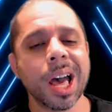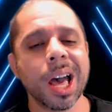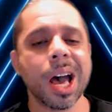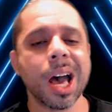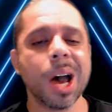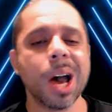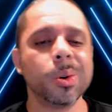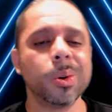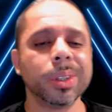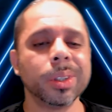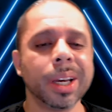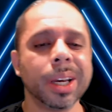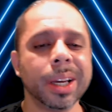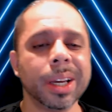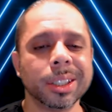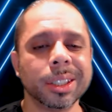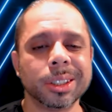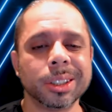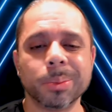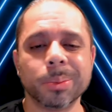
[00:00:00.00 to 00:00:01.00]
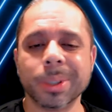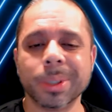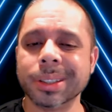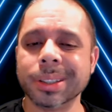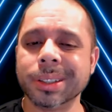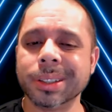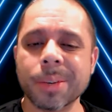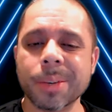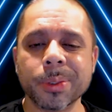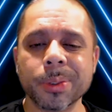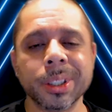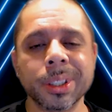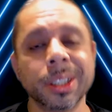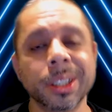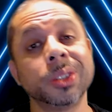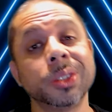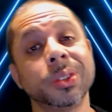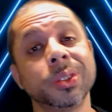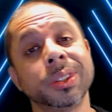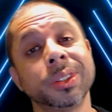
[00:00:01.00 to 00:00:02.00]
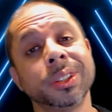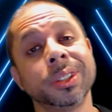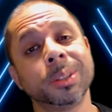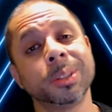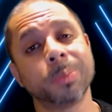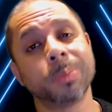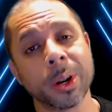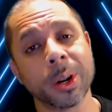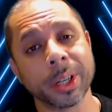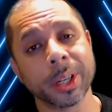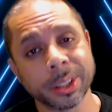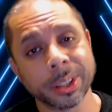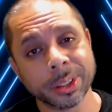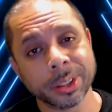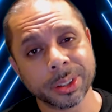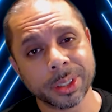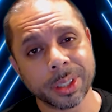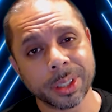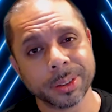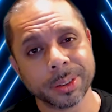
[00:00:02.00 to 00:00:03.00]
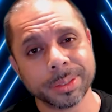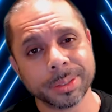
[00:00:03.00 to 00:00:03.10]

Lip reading: I will not answer, but it's definitely an interesting spark in the show.